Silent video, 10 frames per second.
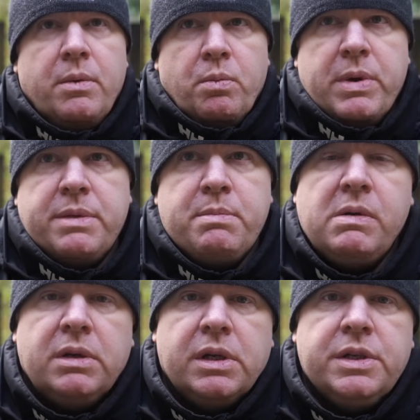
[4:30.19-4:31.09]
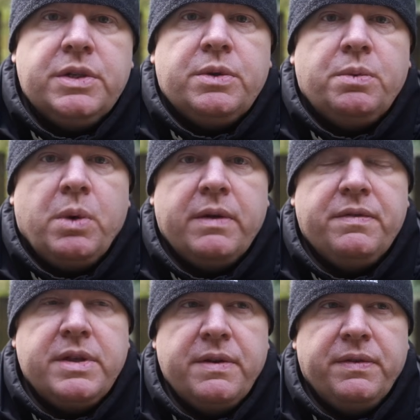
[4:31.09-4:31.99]
with mirrorless, one of
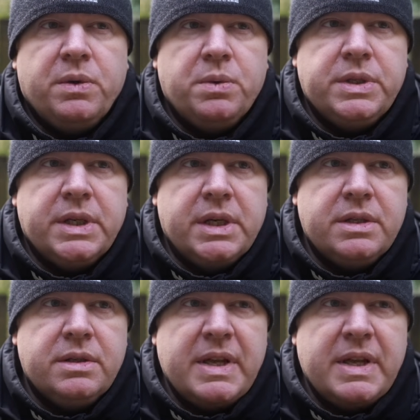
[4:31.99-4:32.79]
the difficulties,